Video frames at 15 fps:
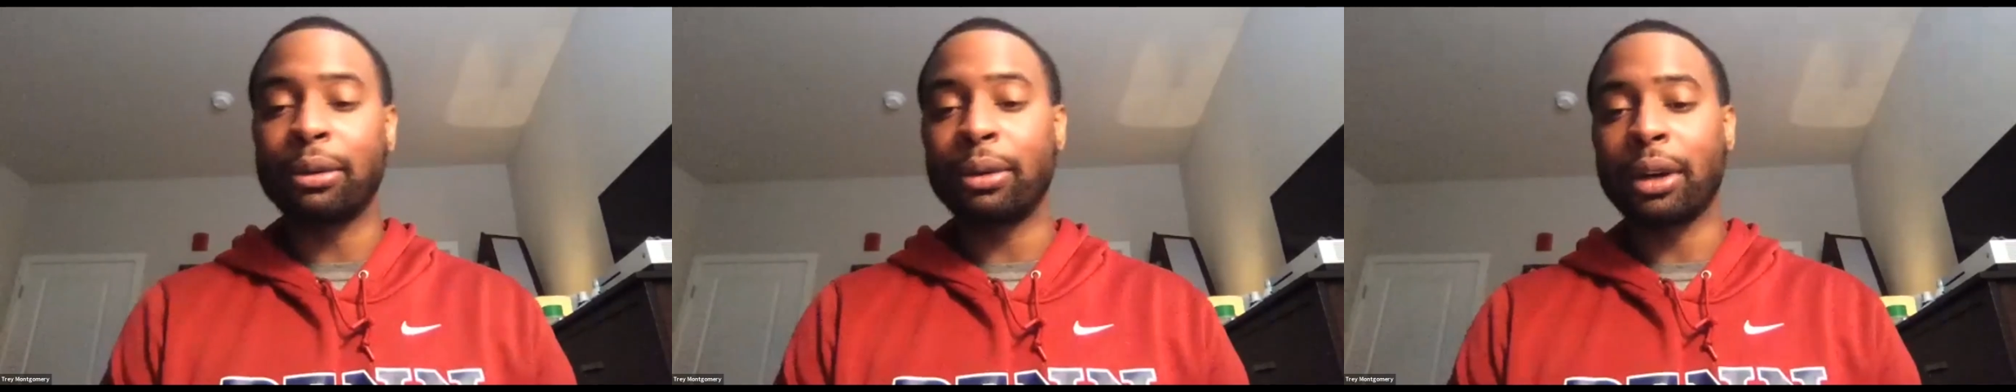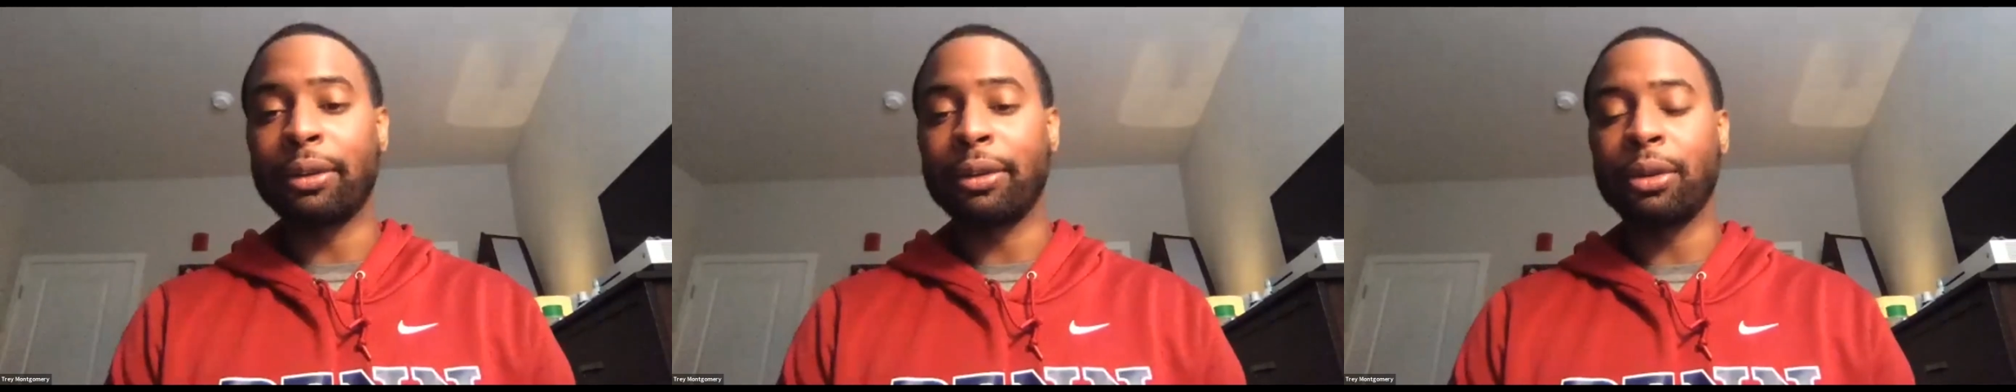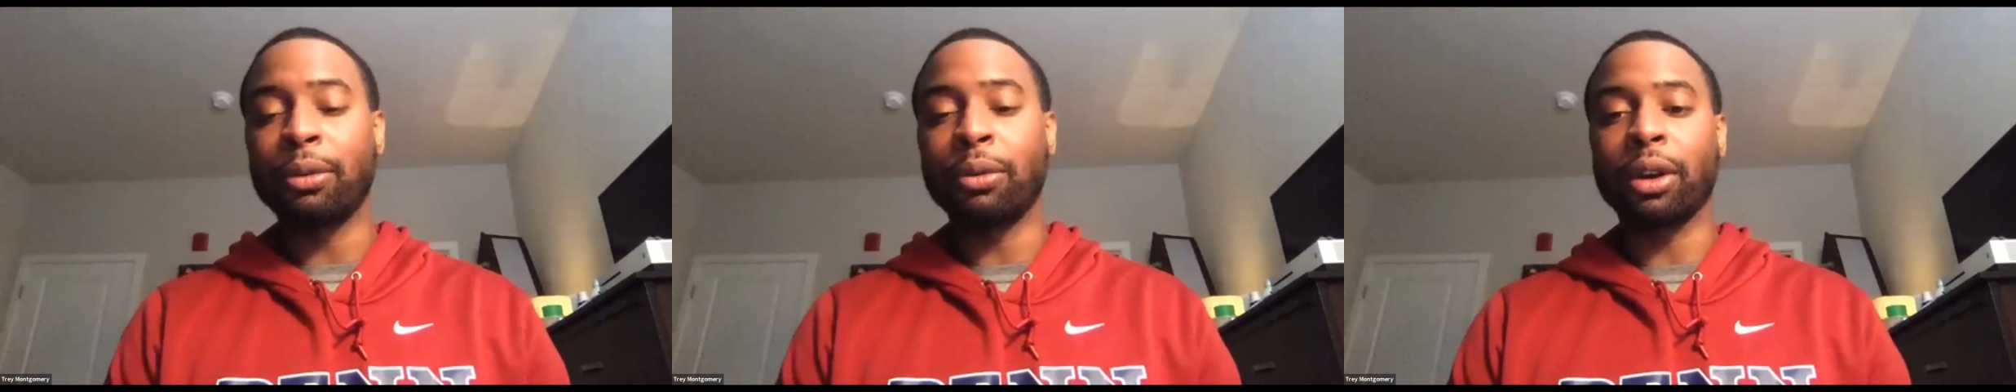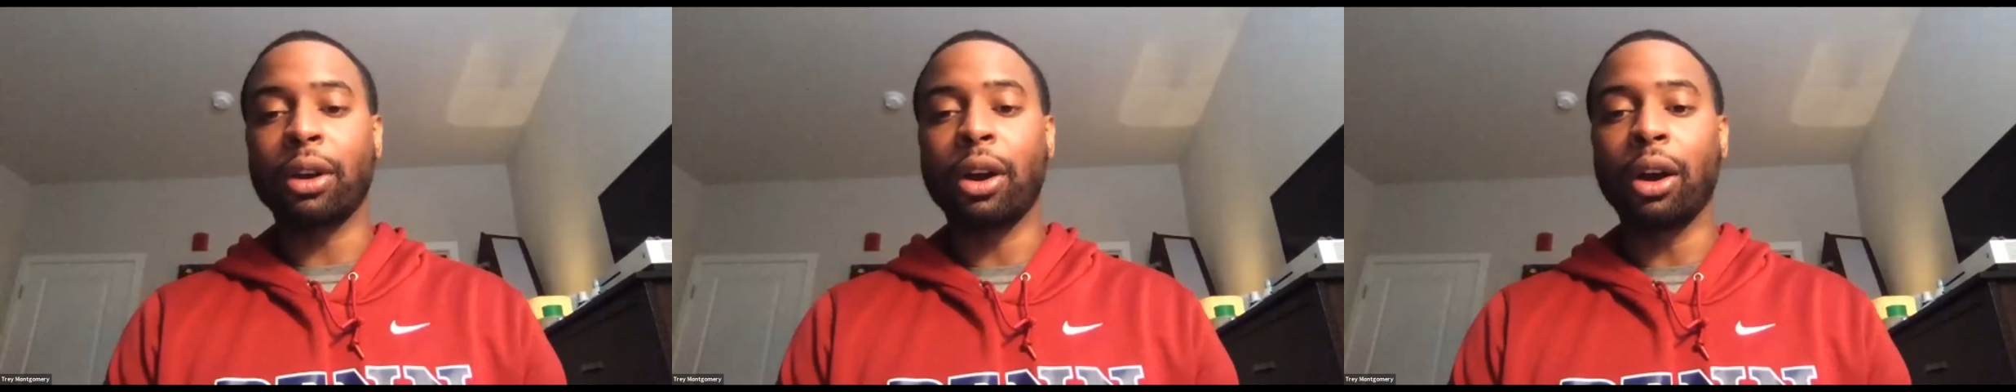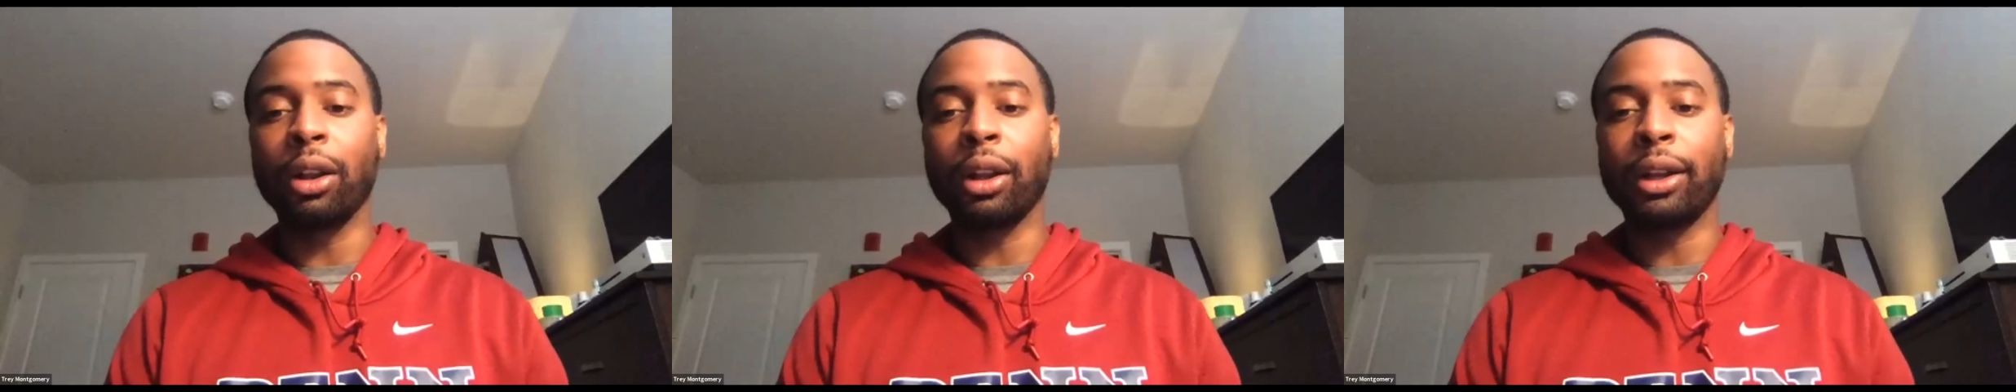whatever you want to
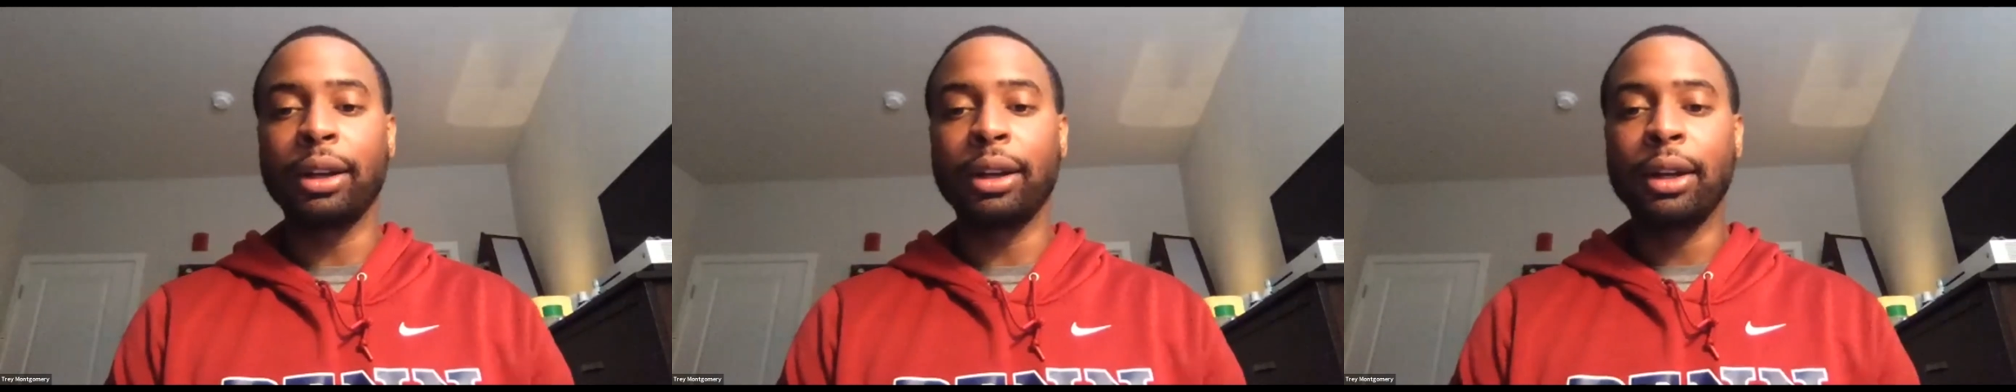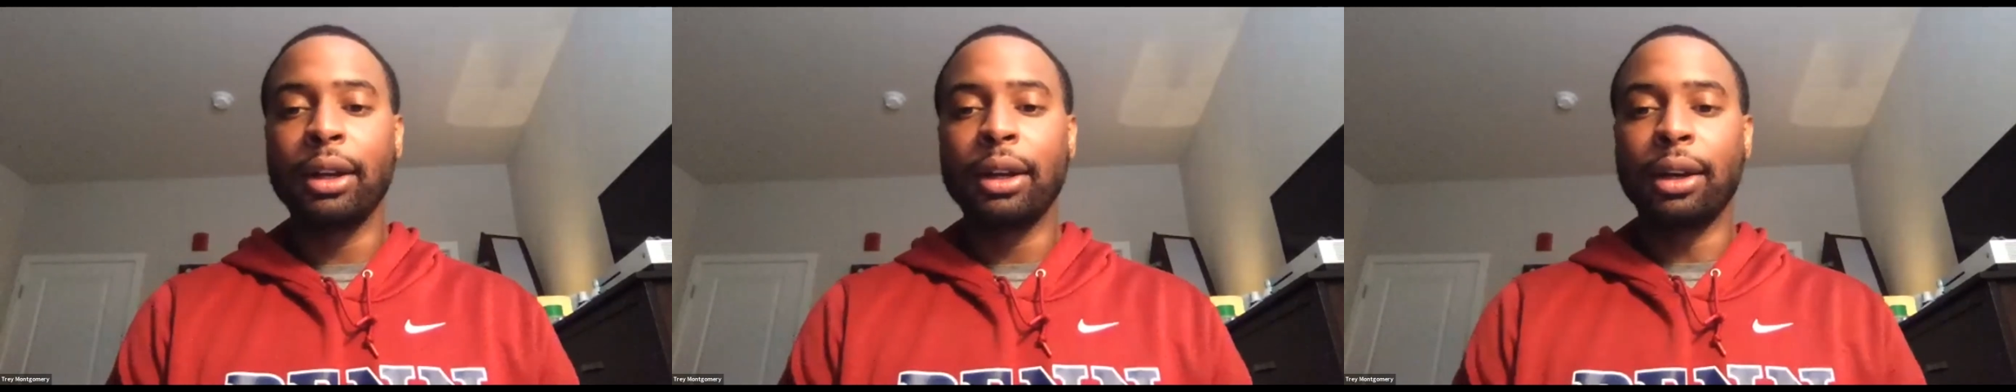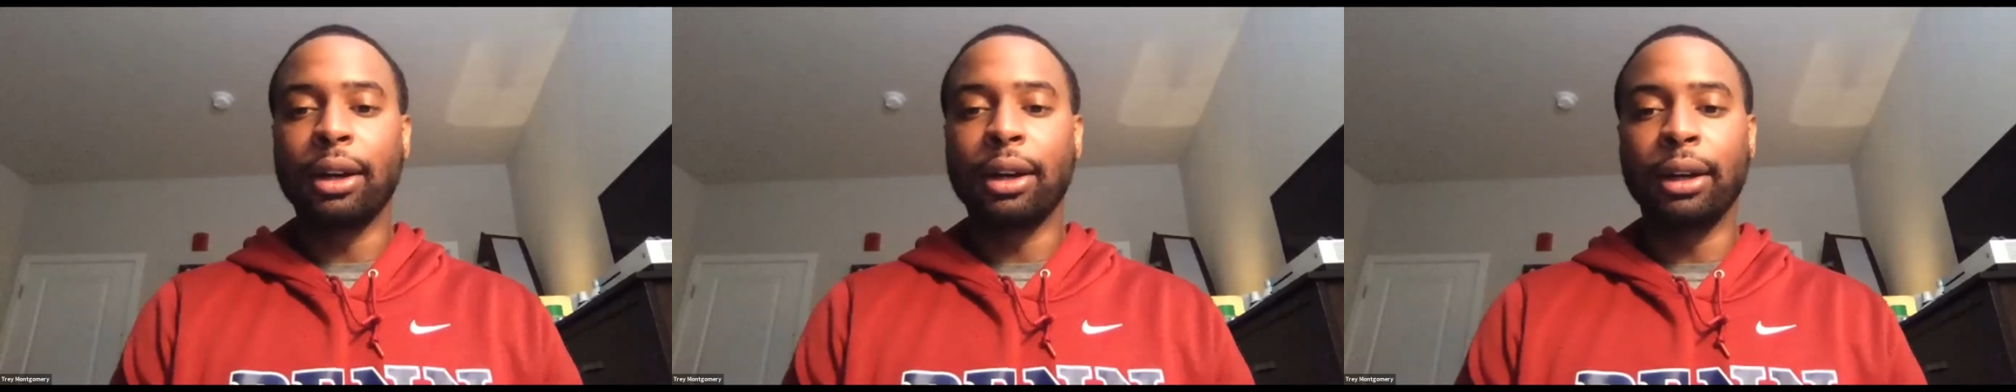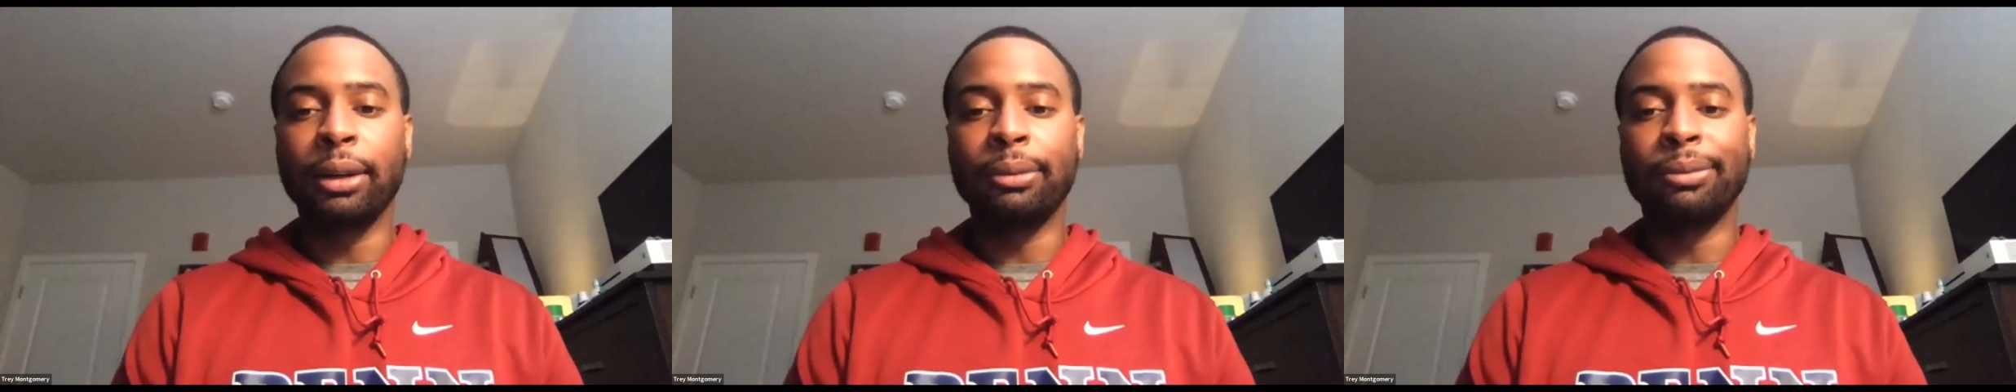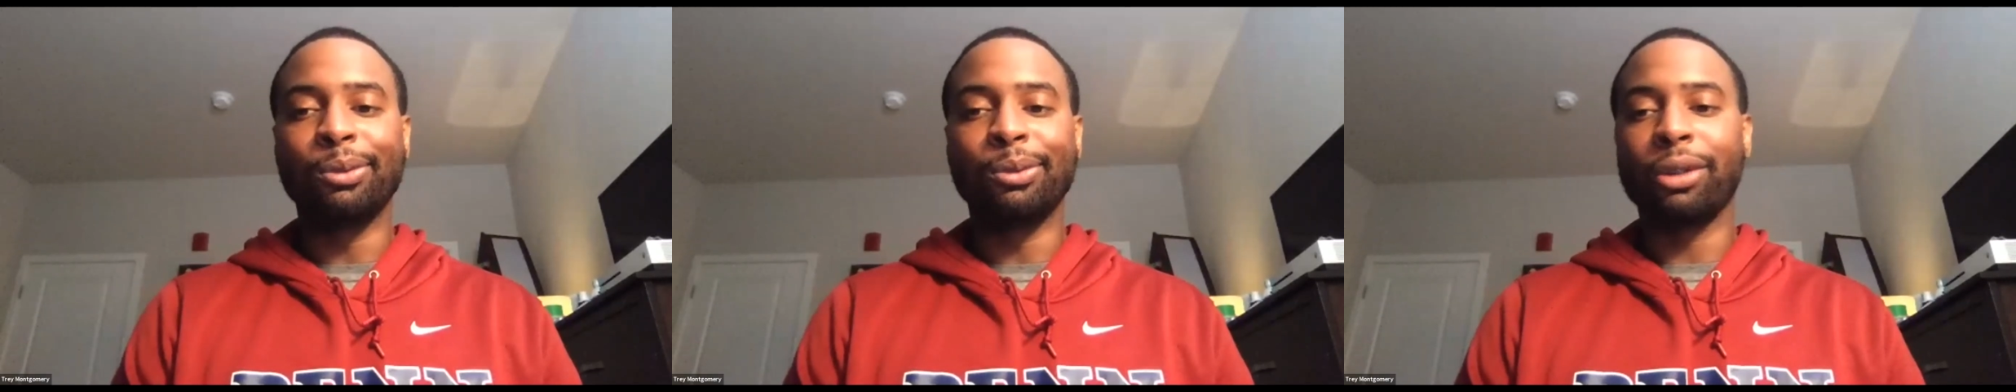call it.
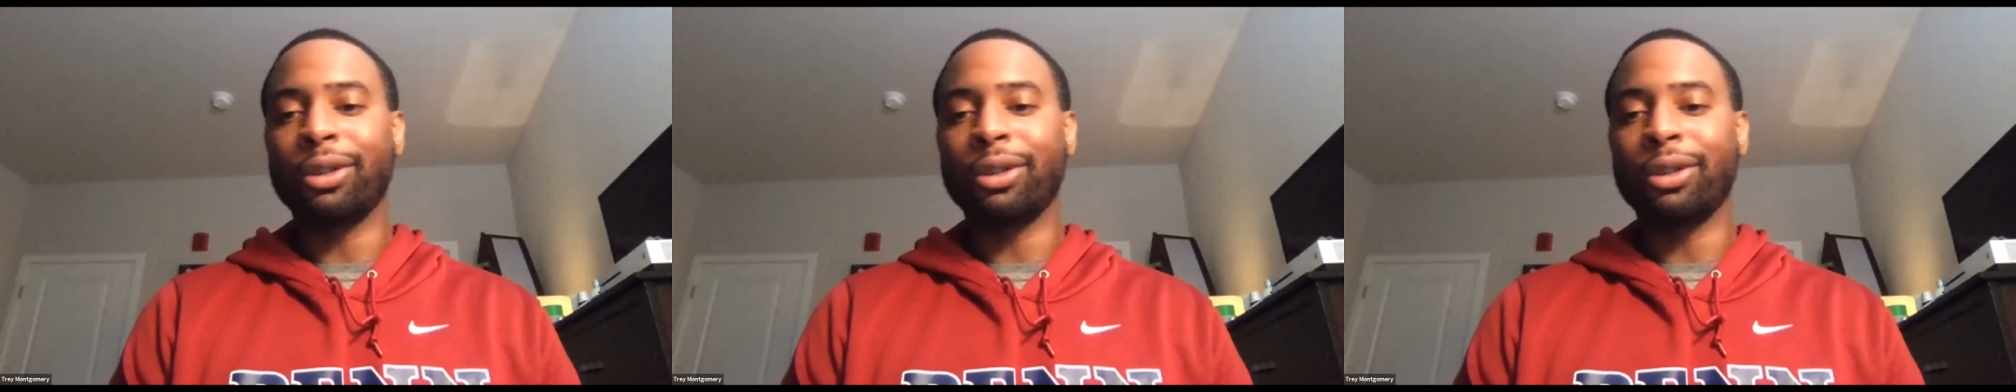We